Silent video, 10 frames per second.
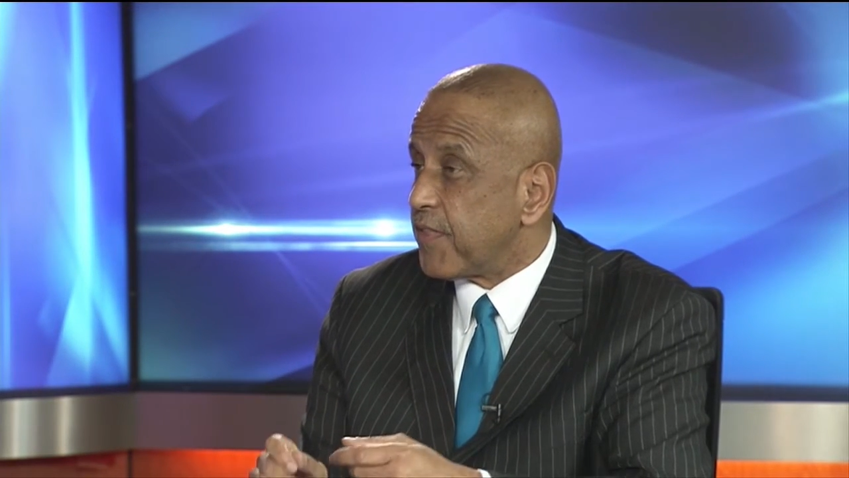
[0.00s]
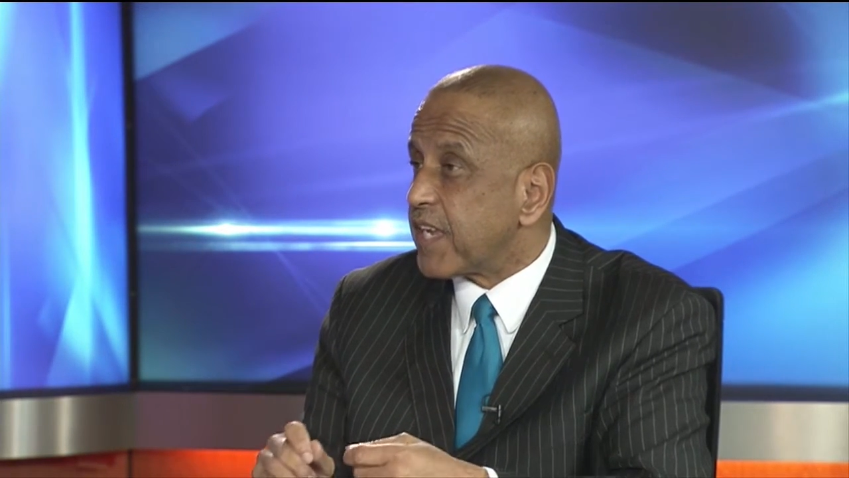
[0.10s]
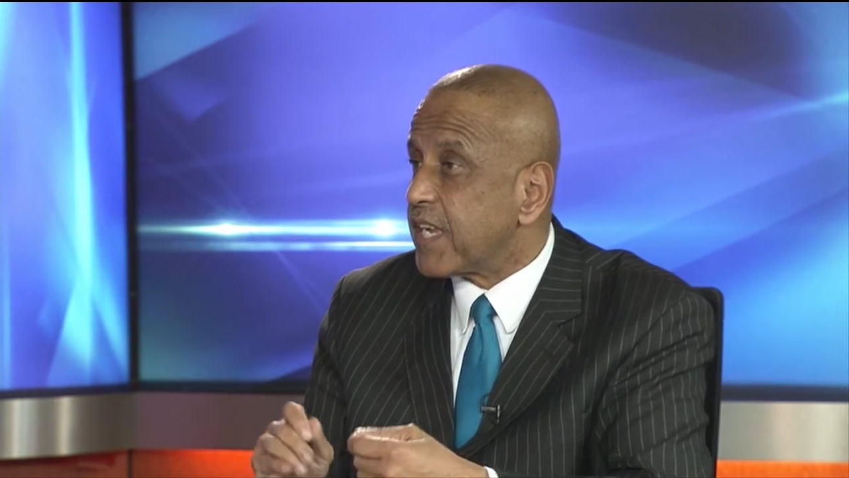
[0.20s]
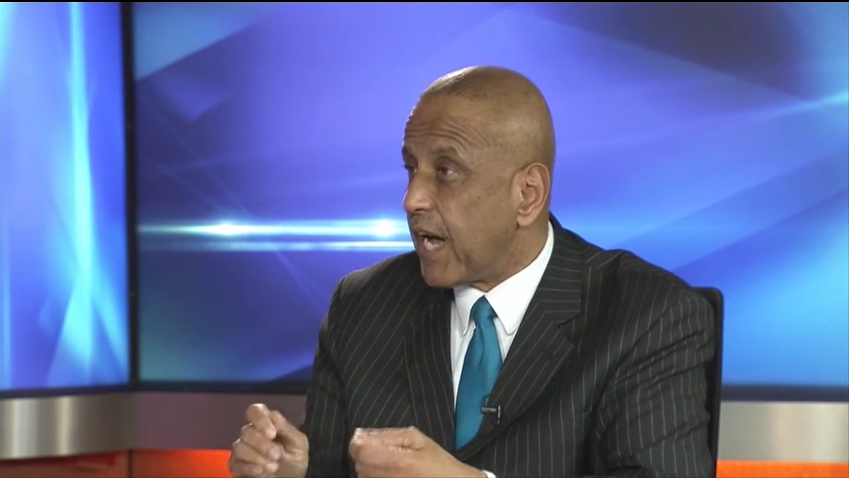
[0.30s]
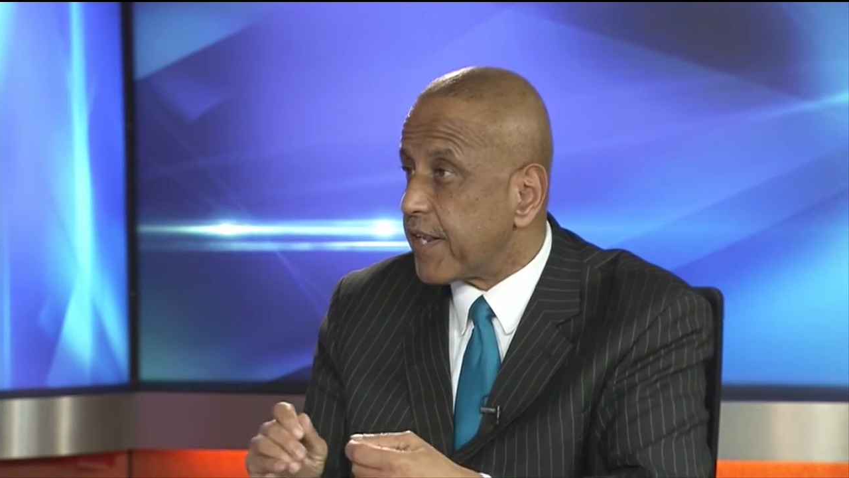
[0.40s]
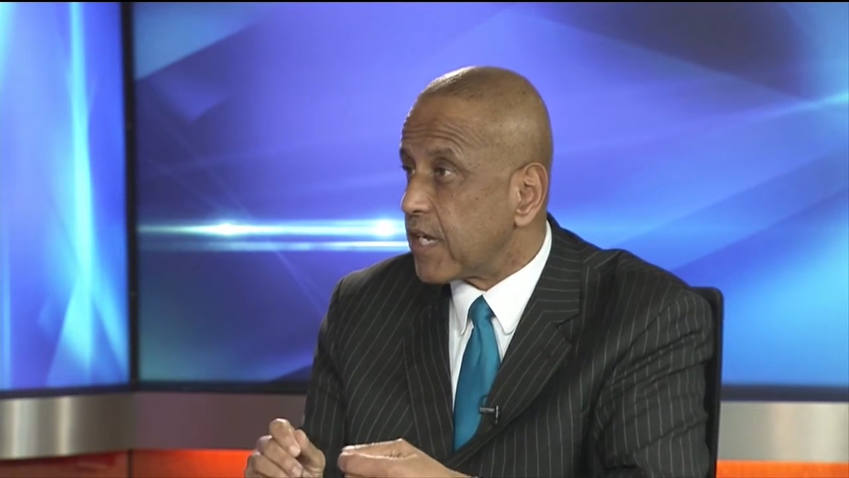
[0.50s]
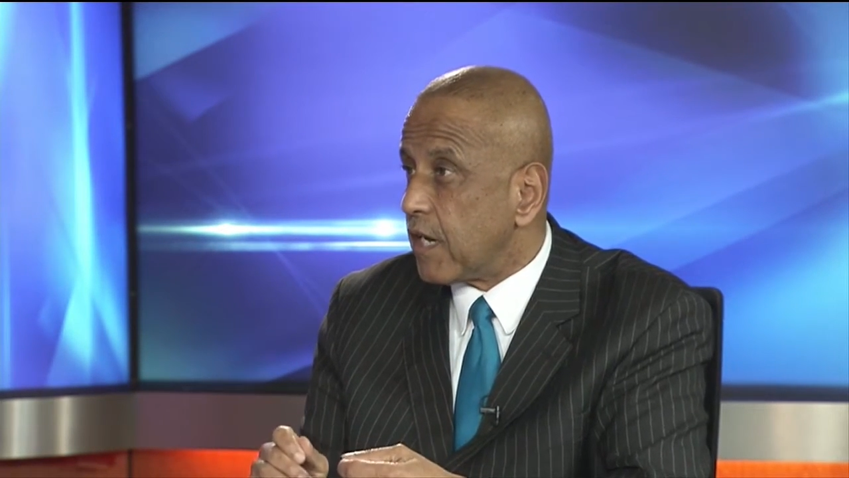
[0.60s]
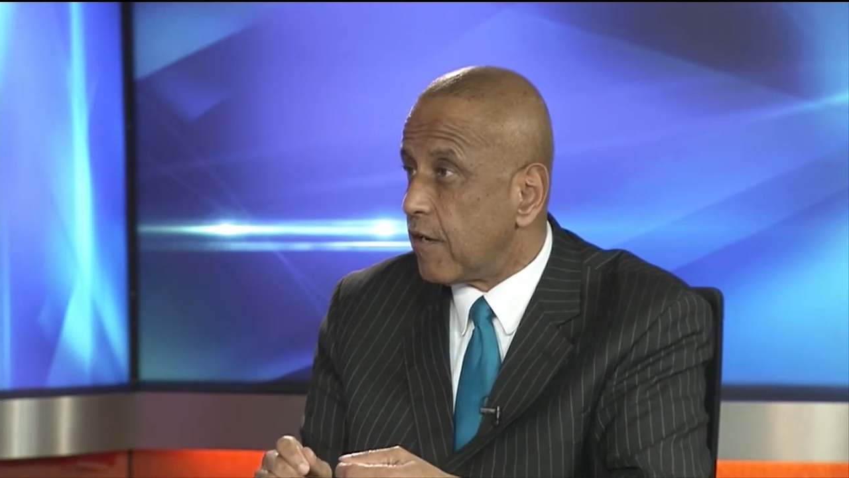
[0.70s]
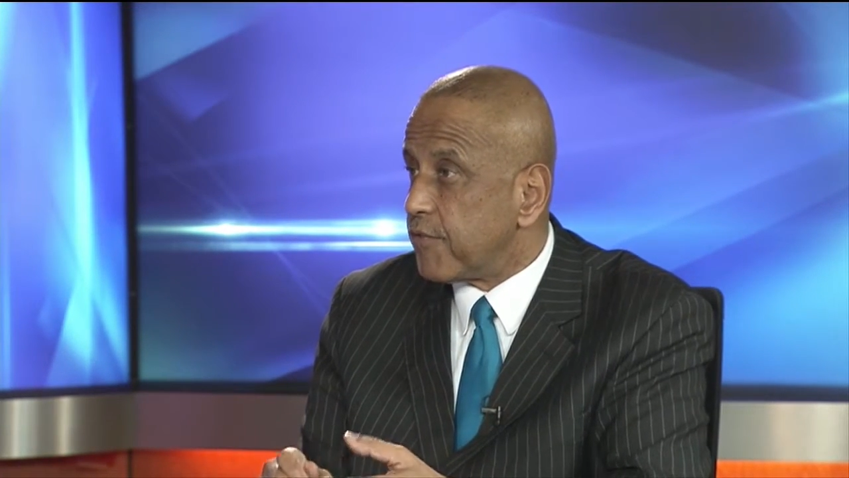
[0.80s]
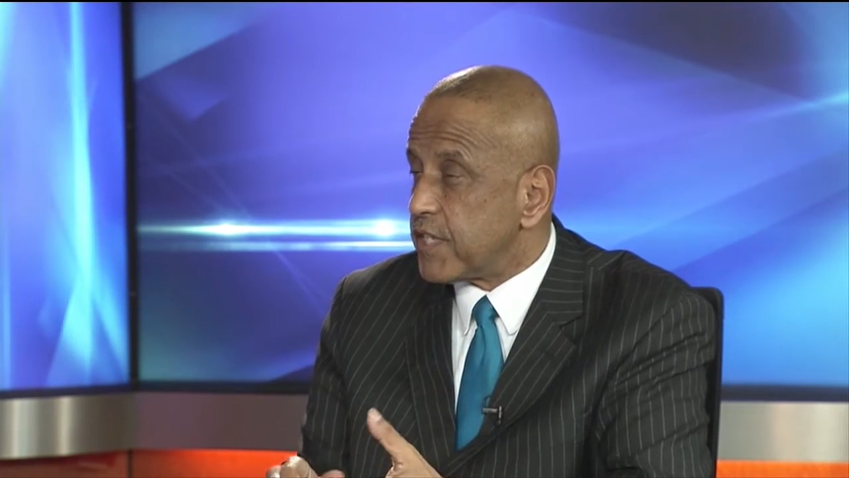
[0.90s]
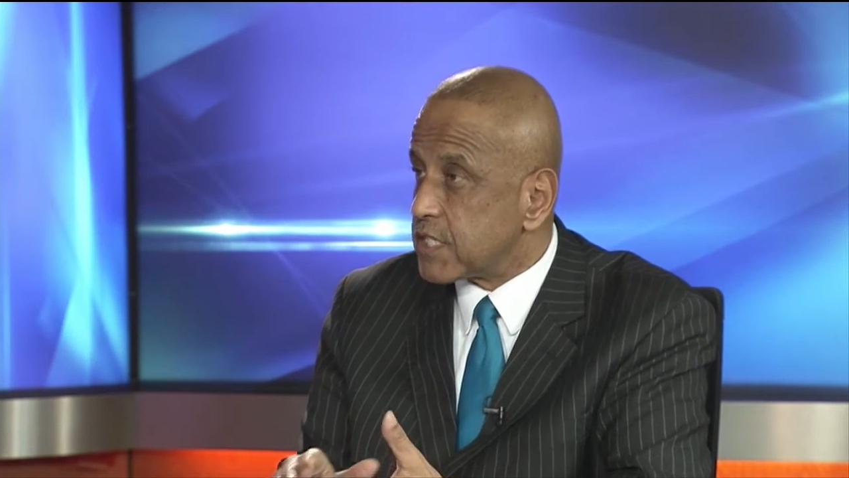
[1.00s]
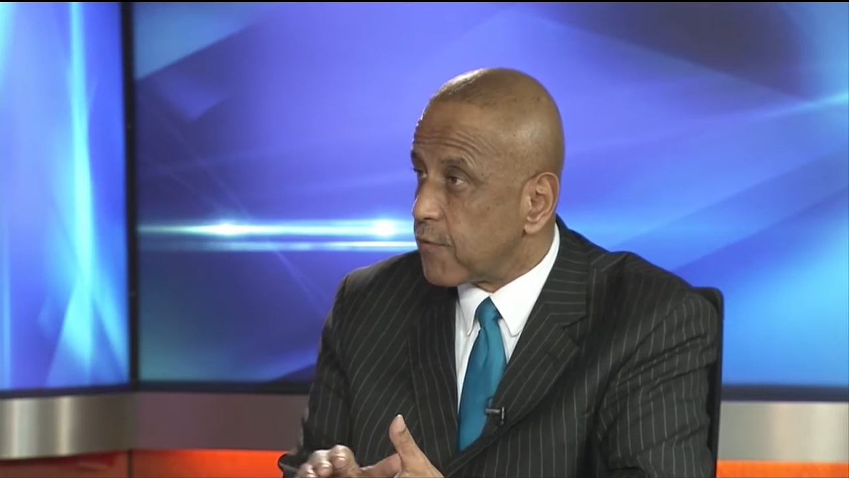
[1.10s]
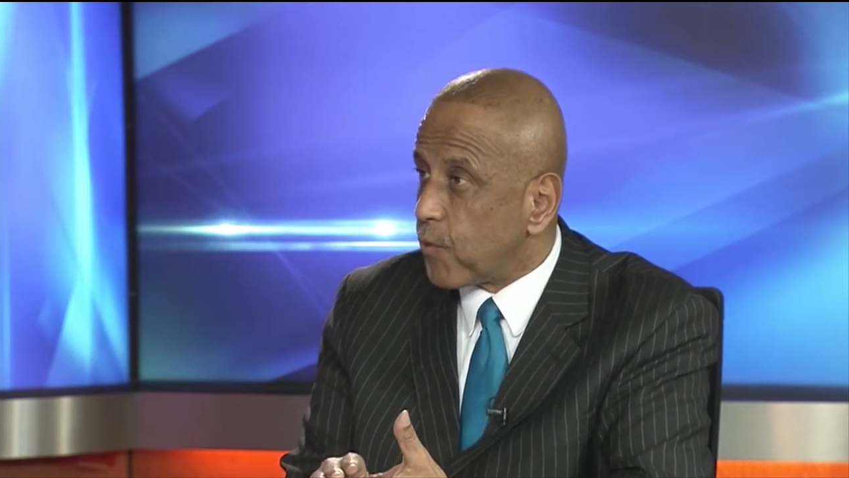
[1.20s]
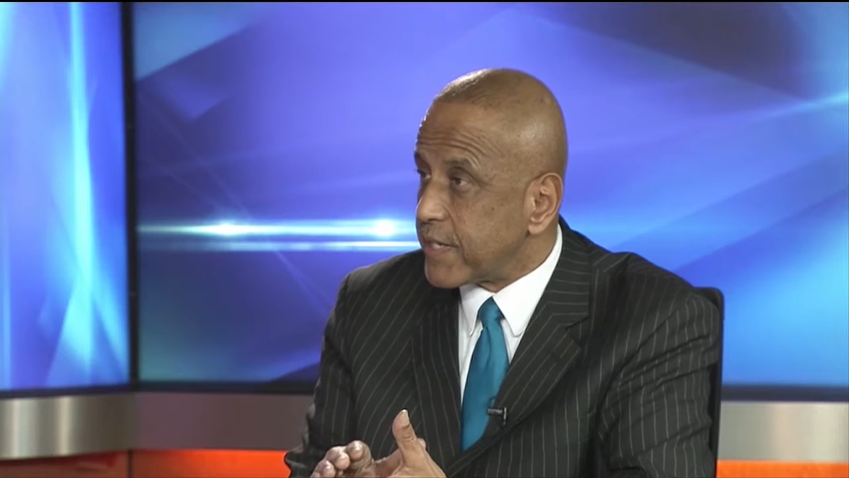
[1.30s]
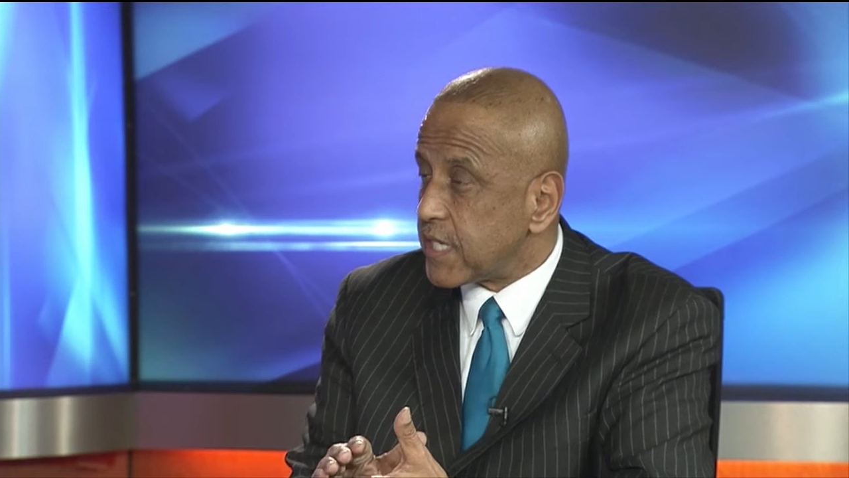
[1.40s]
the gutting of the
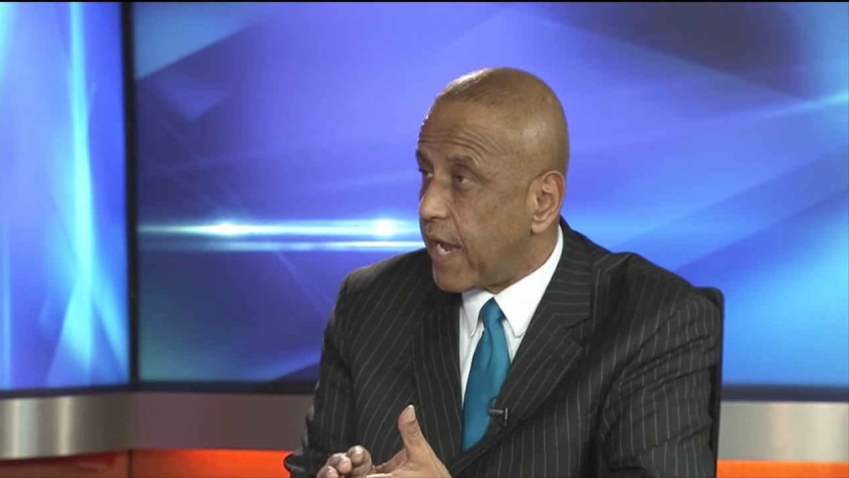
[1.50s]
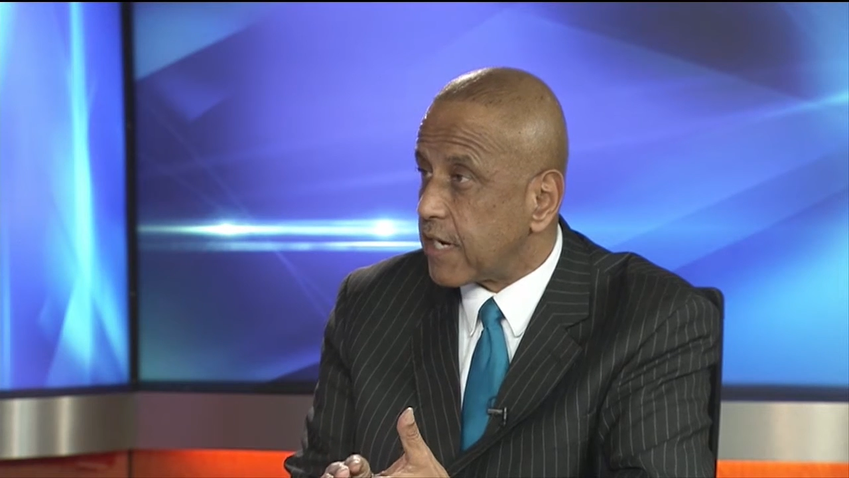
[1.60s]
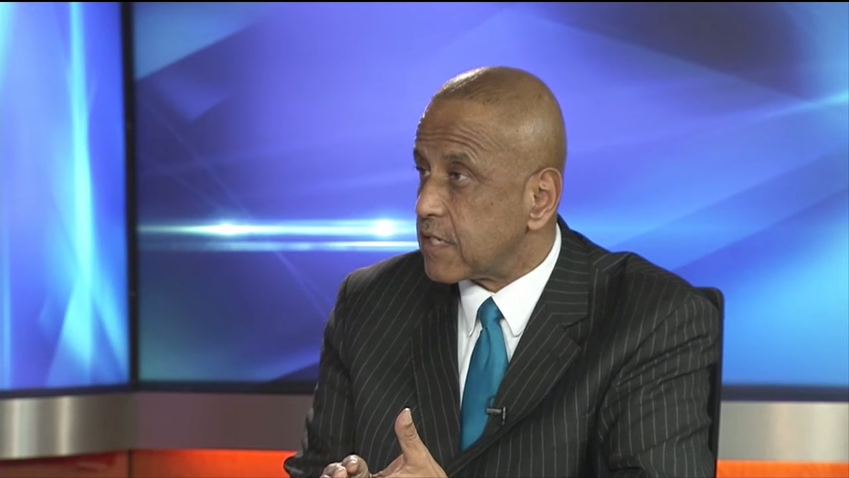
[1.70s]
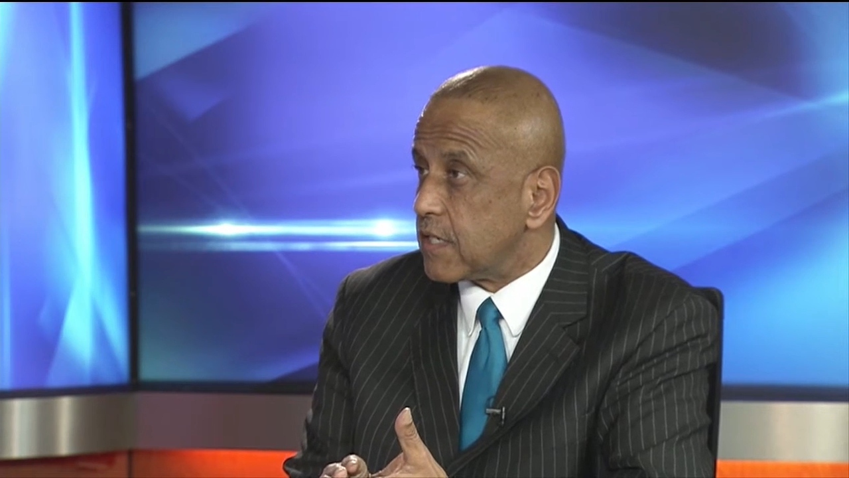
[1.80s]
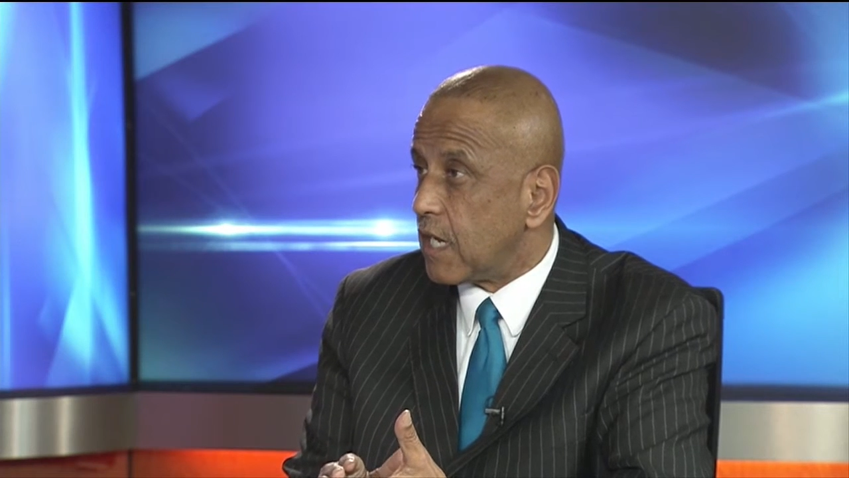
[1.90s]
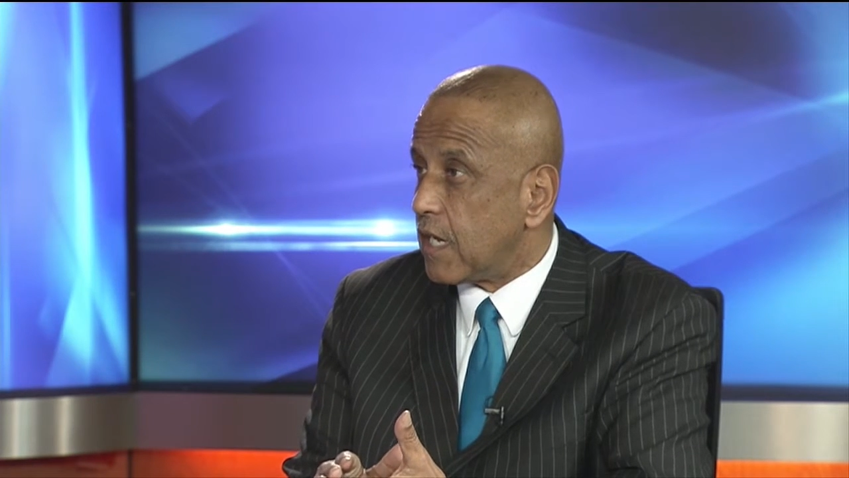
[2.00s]
Civil Rights Act,